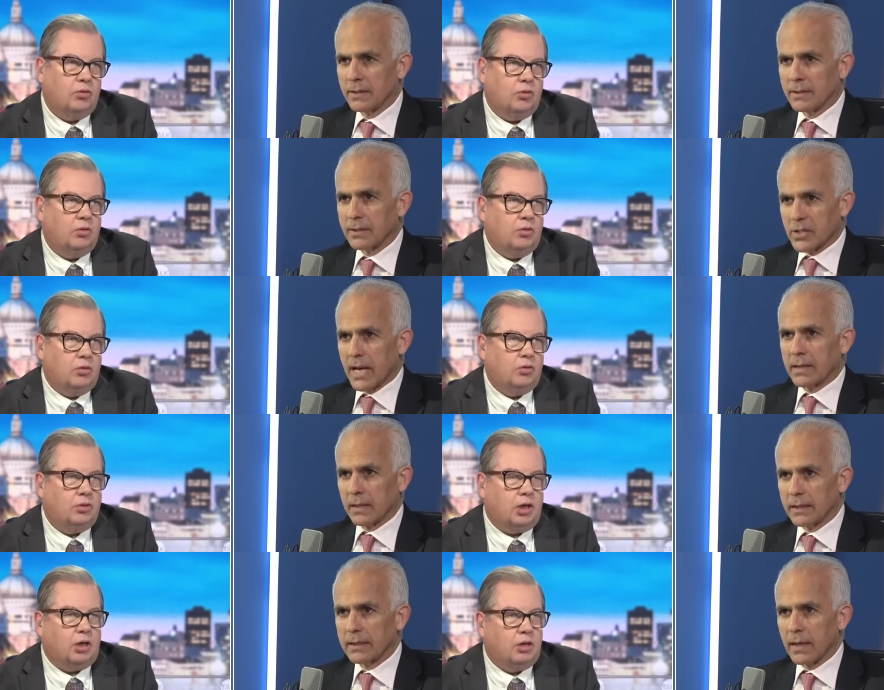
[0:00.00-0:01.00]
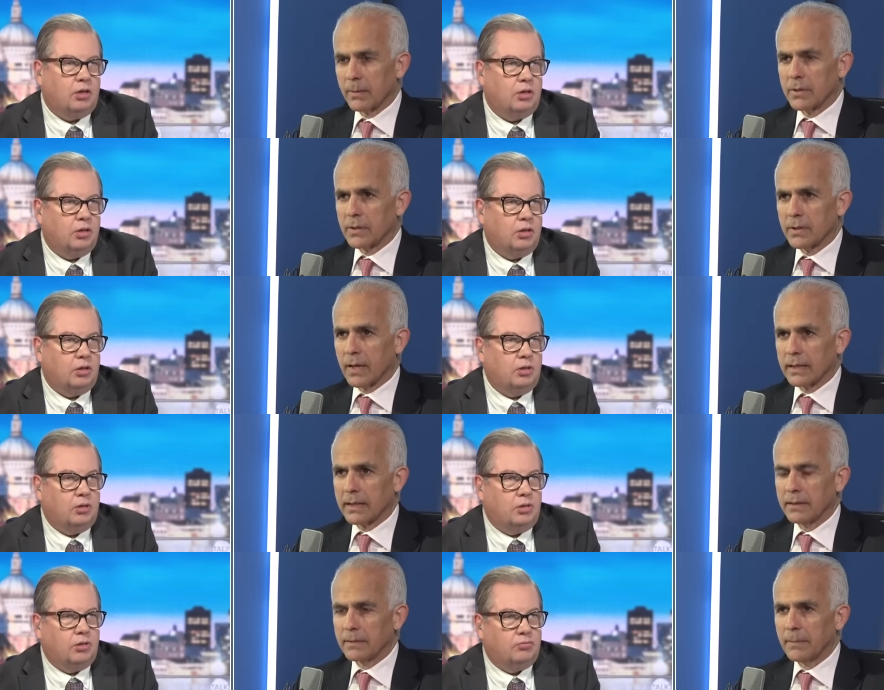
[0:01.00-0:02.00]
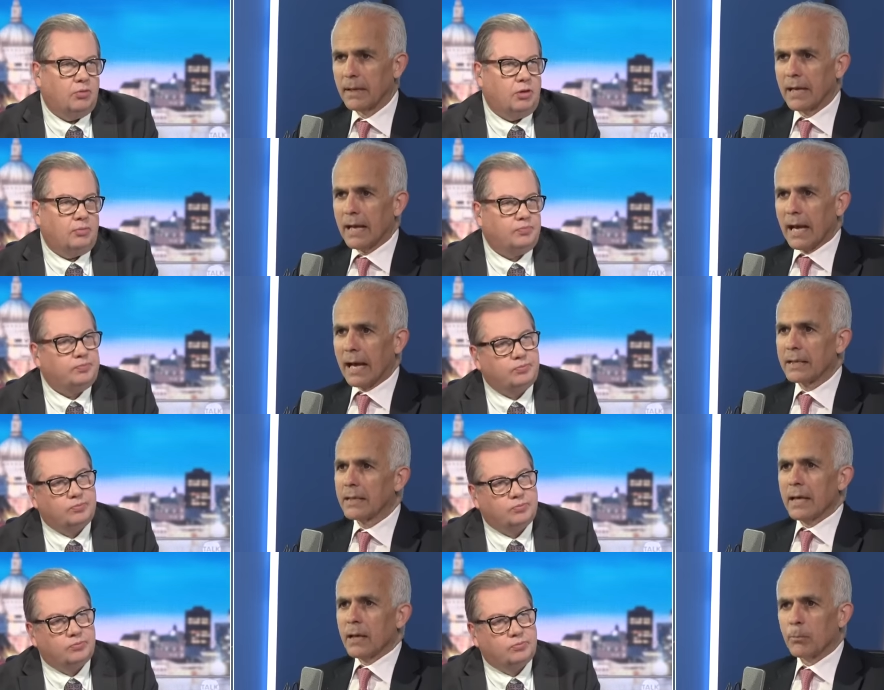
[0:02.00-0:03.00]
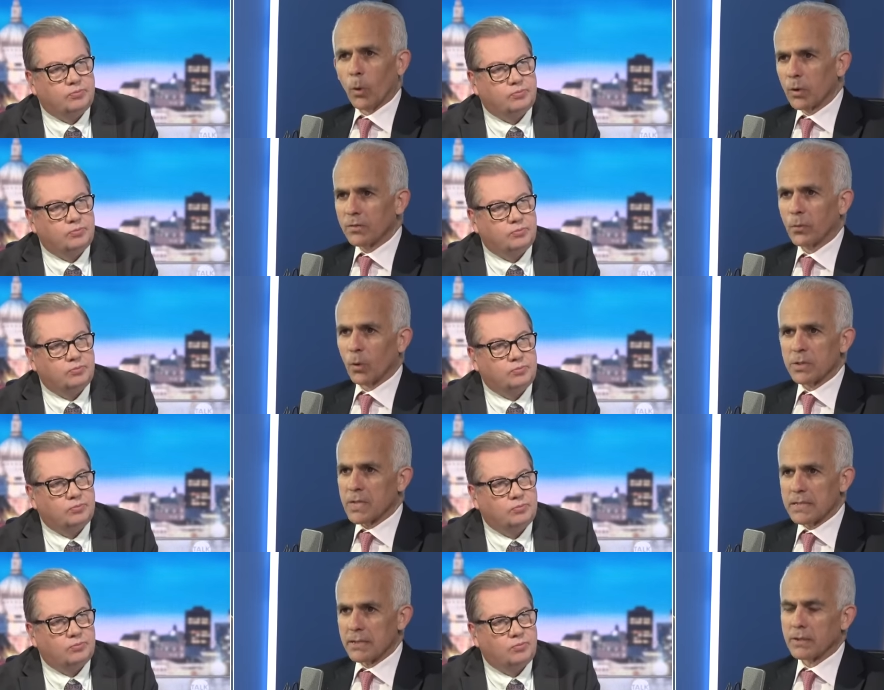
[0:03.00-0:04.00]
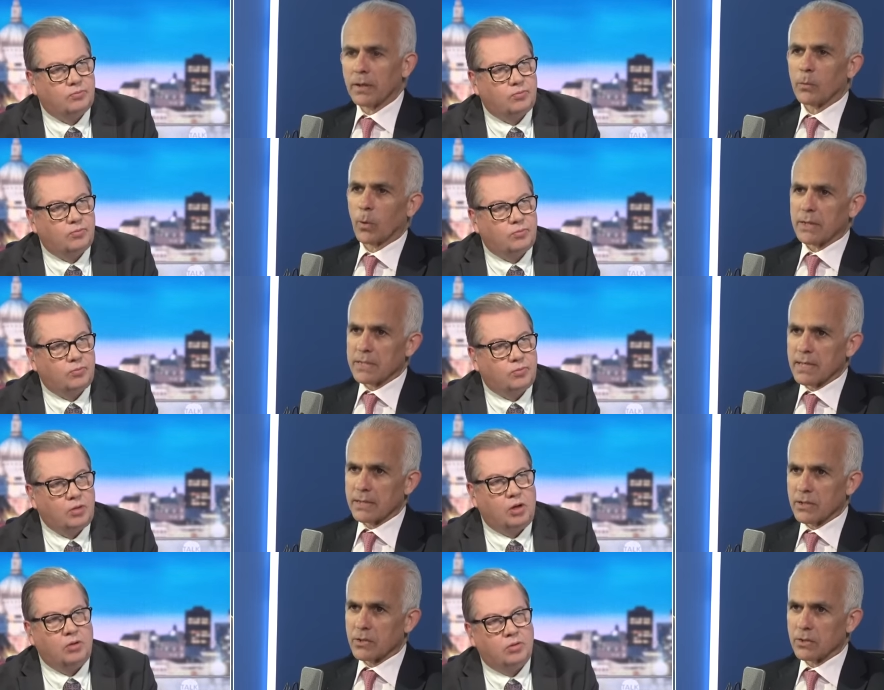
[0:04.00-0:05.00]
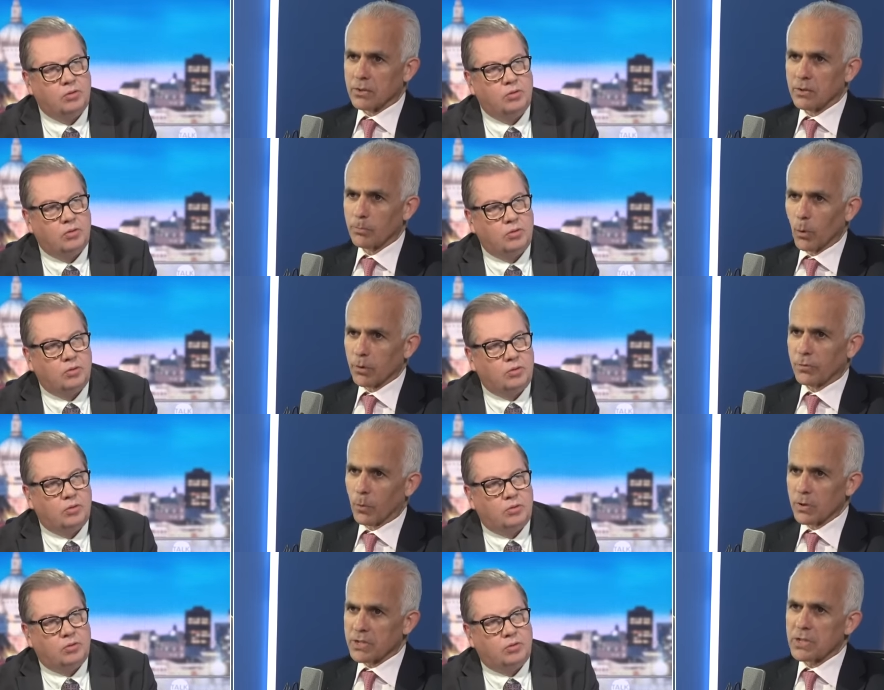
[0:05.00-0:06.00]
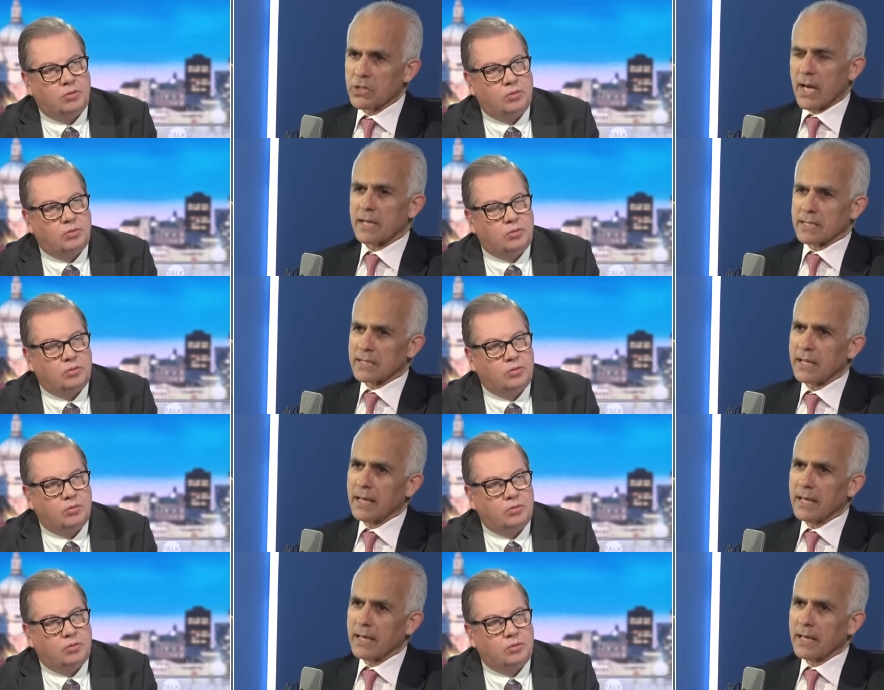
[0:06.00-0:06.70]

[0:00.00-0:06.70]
Speaker 1: the channel yeah. and come to the United Kingdom. Right. And Border Force isn't doing what it says no. it should do. Border Force suggests